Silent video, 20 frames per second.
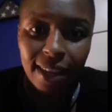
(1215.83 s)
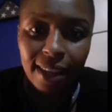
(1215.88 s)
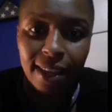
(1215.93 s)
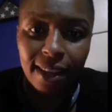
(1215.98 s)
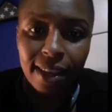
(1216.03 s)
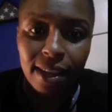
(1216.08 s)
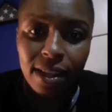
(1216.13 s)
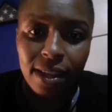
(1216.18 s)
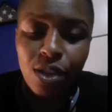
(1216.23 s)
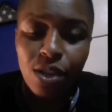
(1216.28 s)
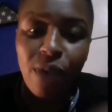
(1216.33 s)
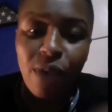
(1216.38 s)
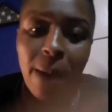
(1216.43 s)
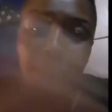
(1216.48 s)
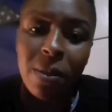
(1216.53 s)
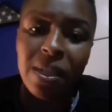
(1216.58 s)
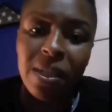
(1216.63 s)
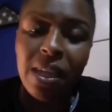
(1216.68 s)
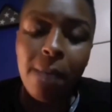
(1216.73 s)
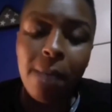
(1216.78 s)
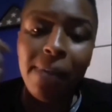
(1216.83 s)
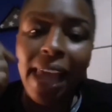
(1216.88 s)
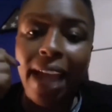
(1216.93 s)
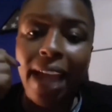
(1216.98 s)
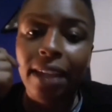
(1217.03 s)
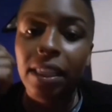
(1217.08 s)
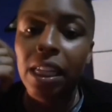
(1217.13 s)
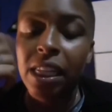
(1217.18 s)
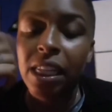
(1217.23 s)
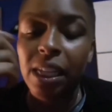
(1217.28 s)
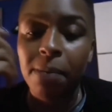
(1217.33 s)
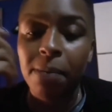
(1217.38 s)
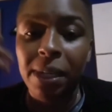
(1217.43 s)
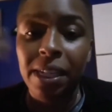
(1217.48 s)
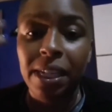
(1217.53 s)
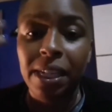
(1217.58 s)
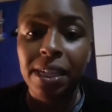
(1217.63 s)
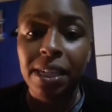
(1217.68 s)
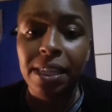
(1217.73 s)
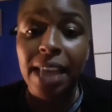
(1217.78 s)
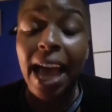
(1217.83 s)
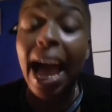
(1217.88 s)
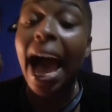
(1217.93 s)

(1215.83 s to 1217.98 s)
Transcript: to represent Black Lily, because